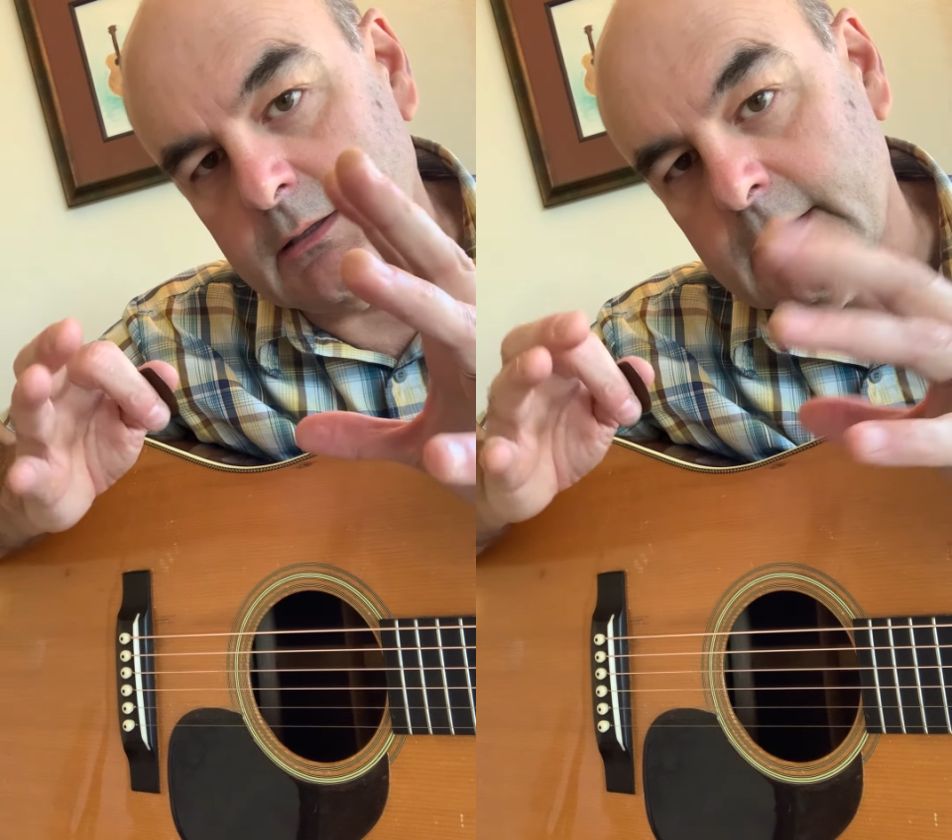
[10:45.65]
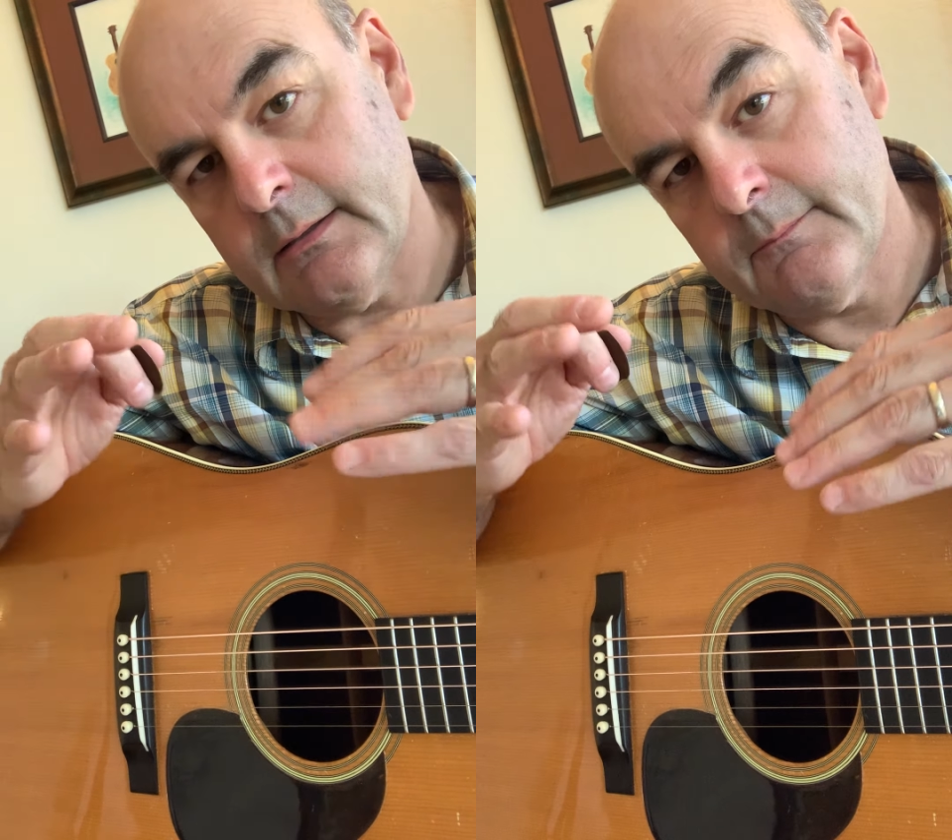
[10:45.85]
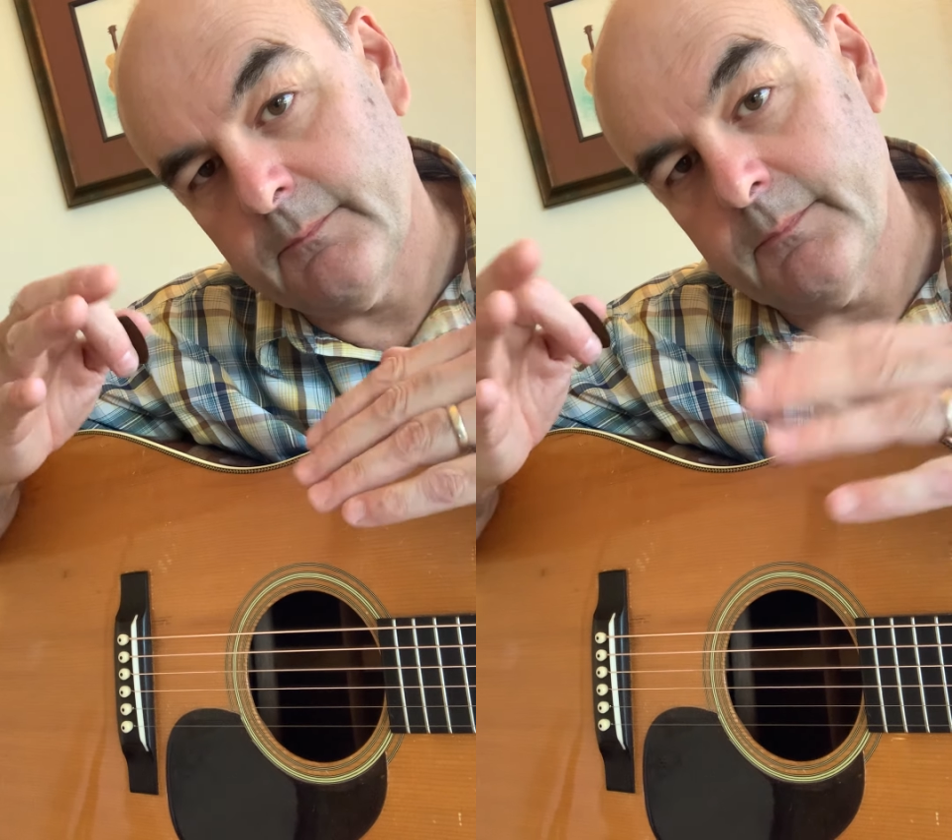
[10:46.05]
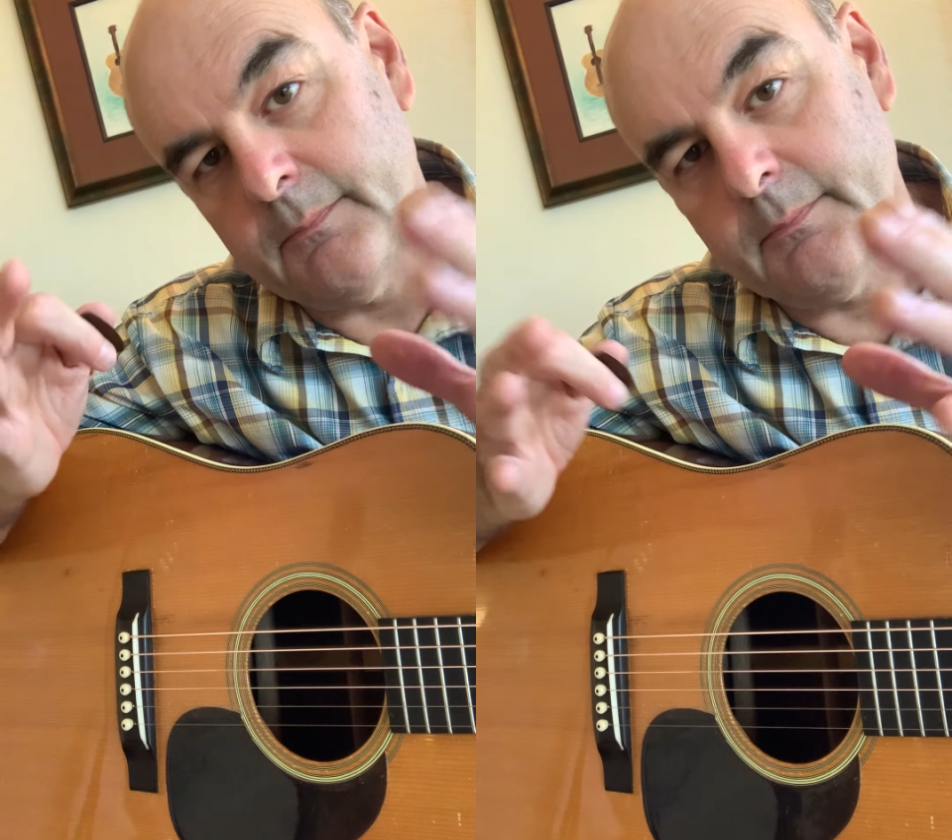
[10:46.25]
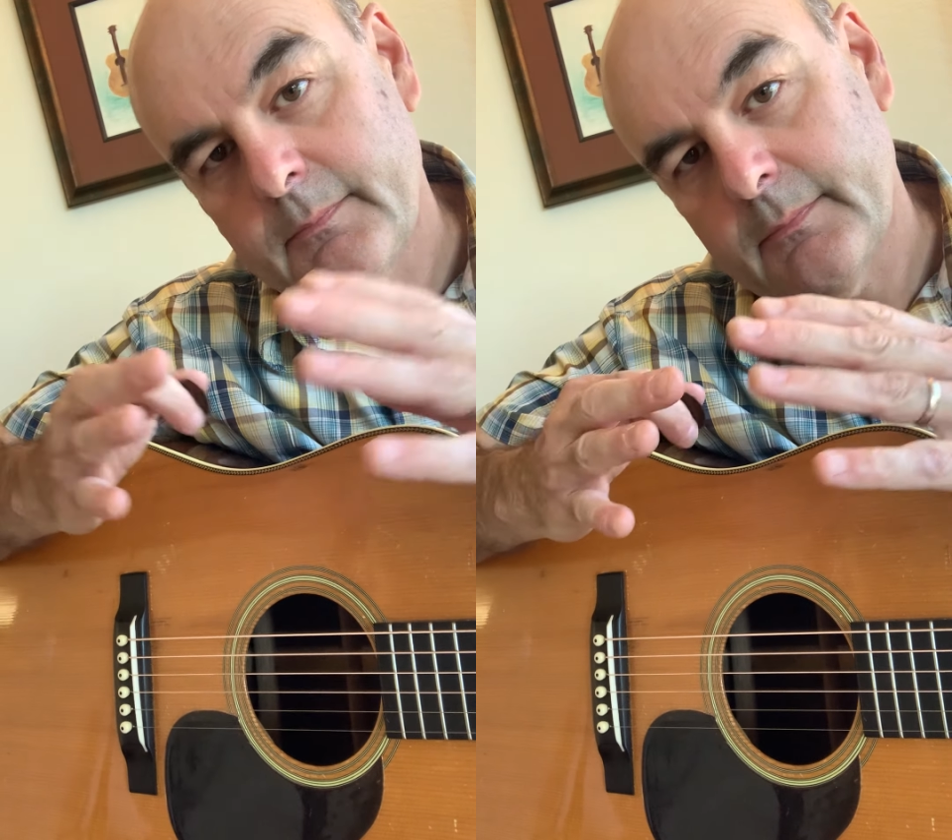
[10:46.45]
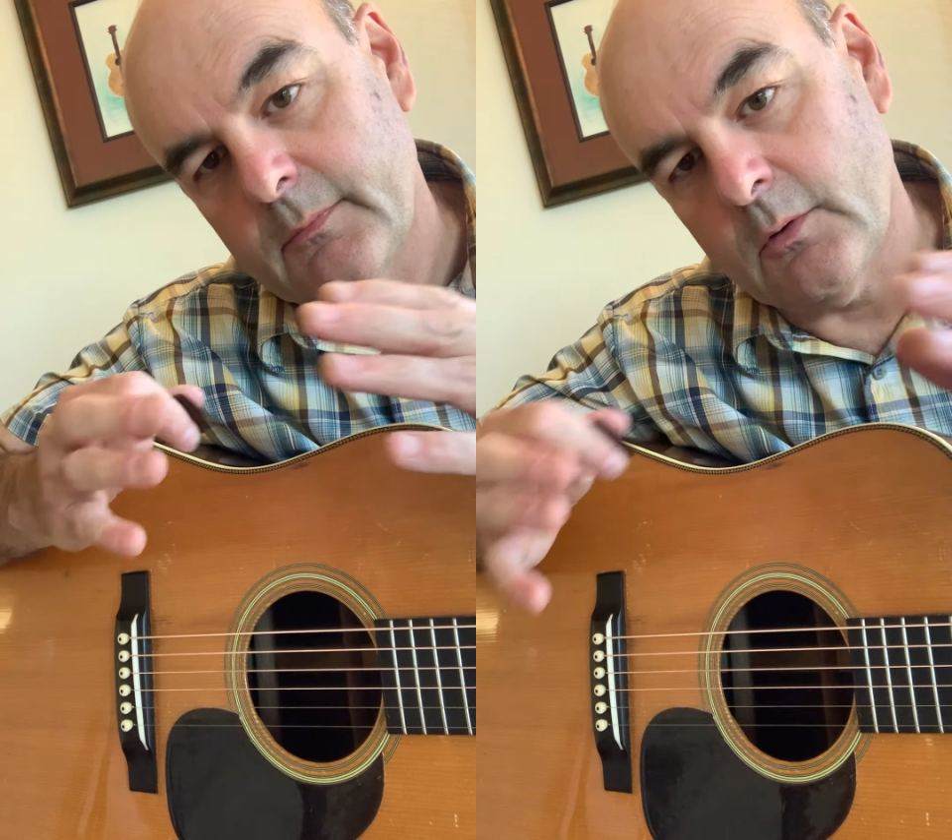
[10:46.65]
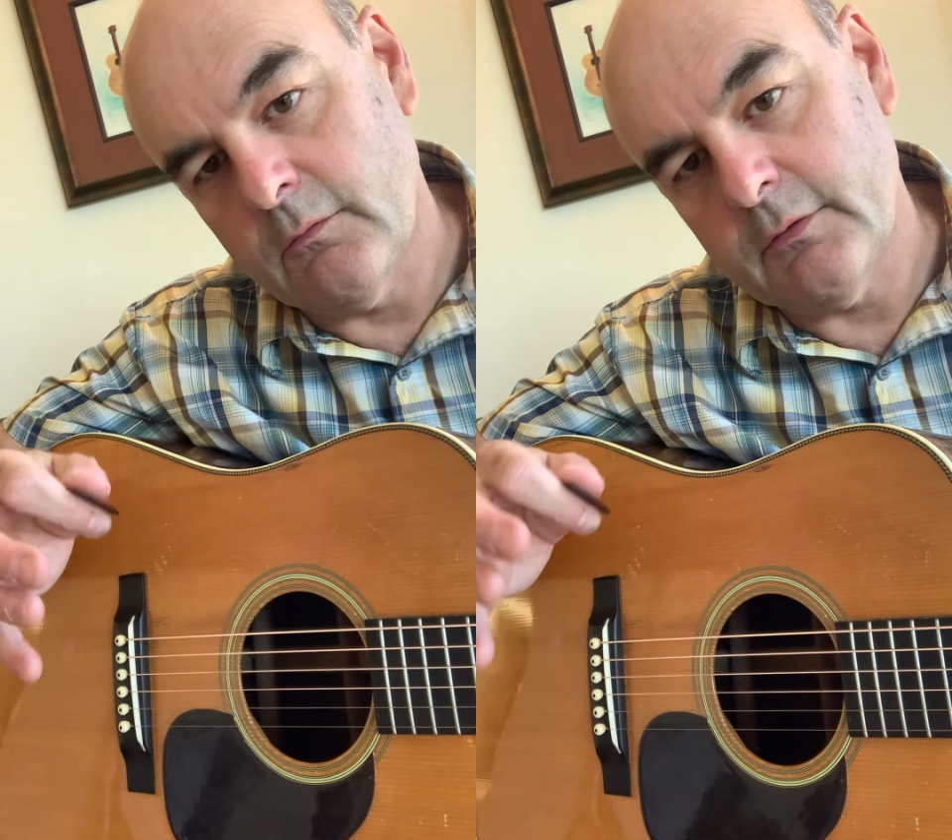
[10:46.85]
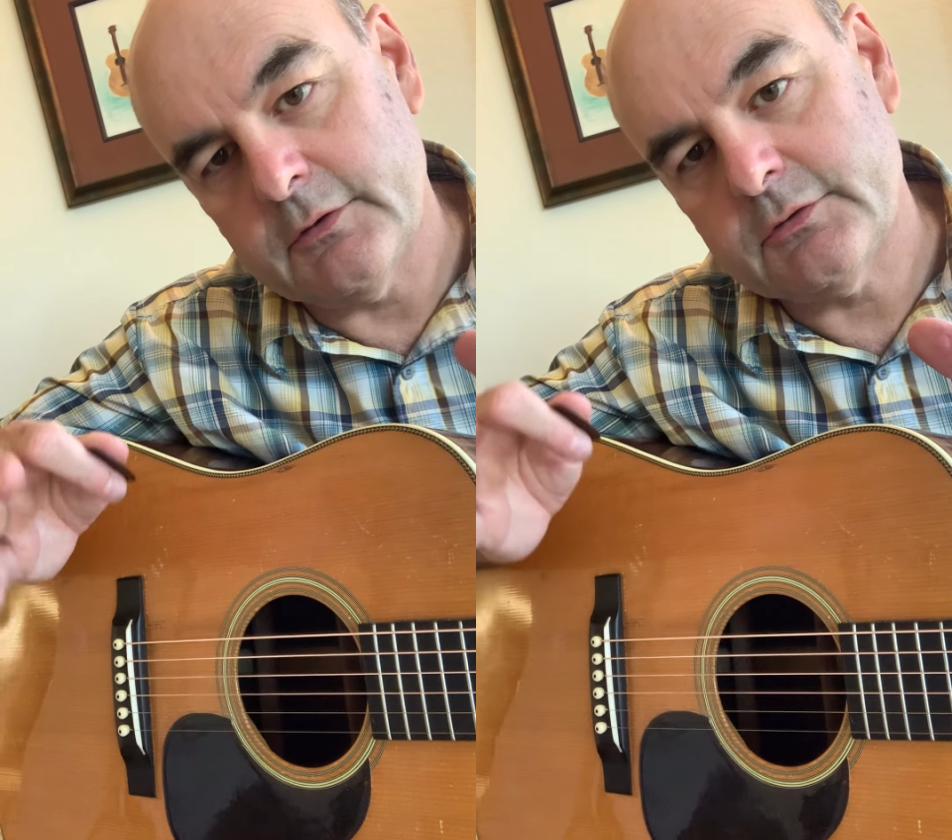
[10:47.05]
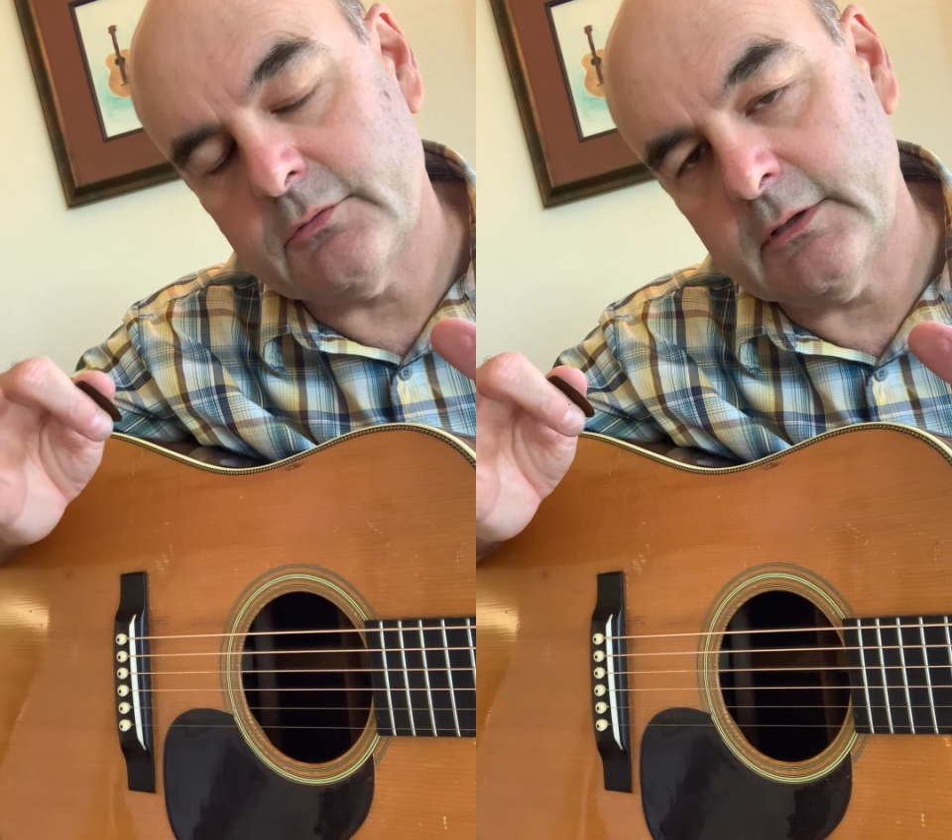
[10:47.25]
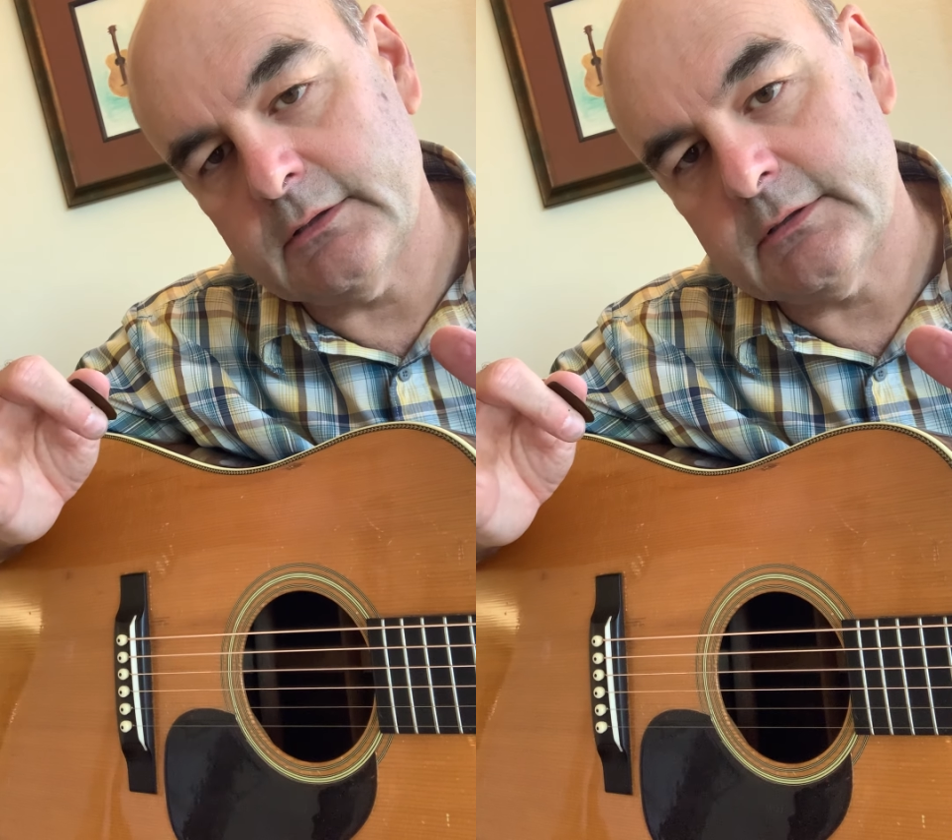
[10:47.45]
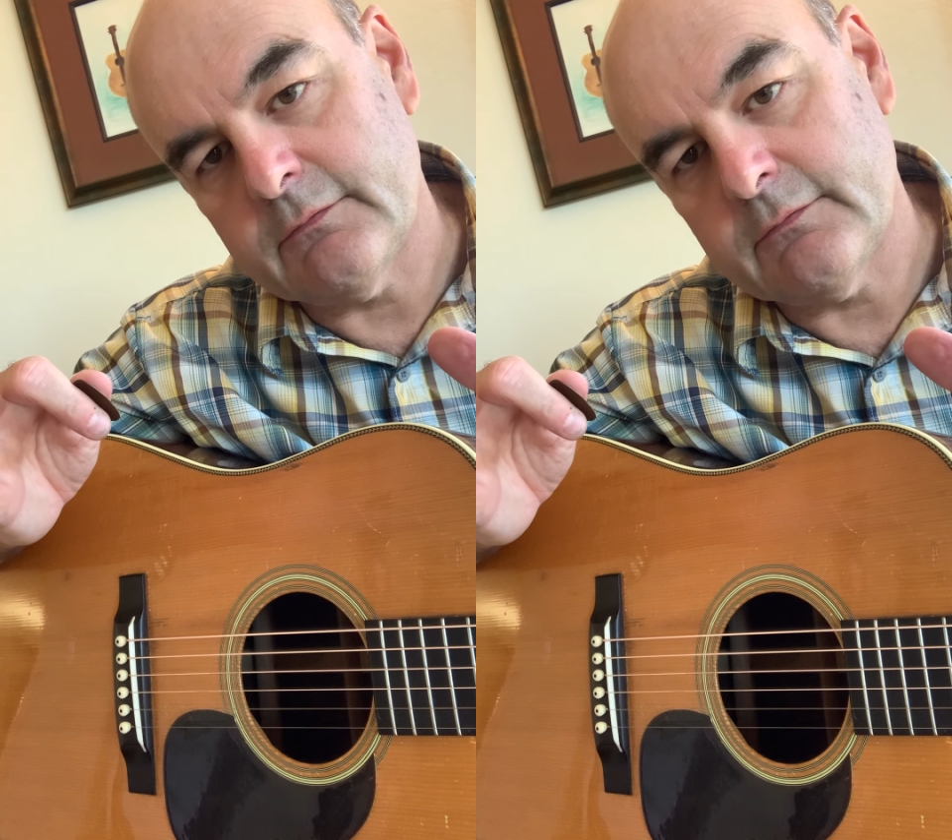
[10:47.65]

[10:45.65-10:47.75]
of over the strings.